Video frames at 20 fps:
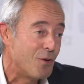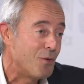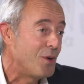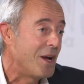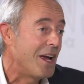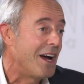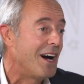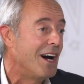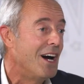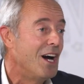we
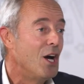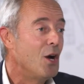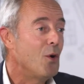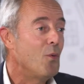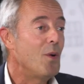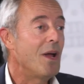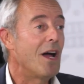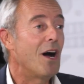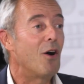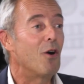are,
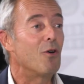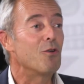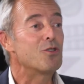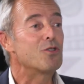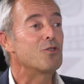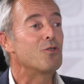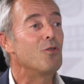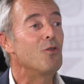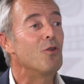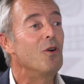we are
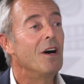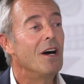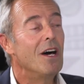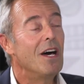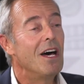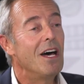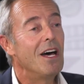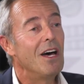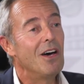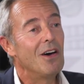also
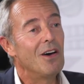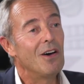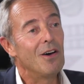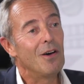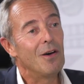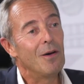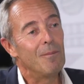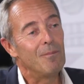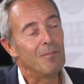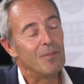
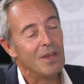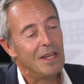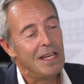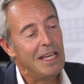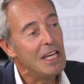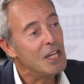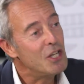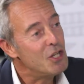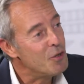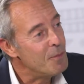uh,
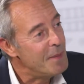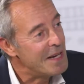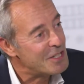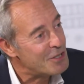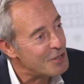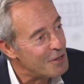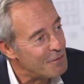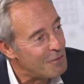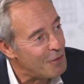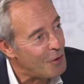
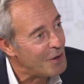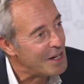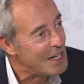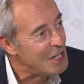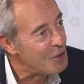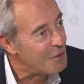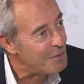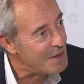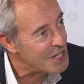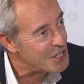incubator for
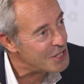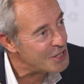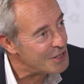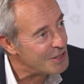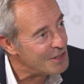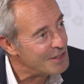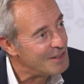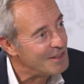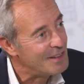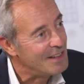
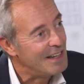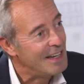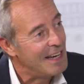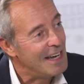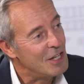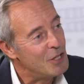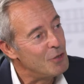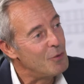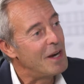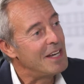innovation
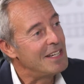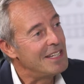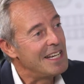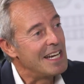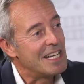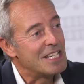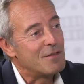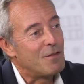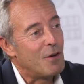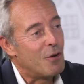and new
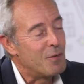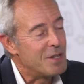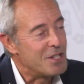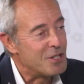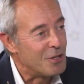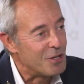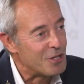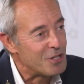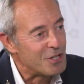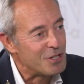ideas for
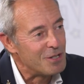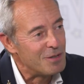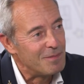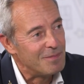research.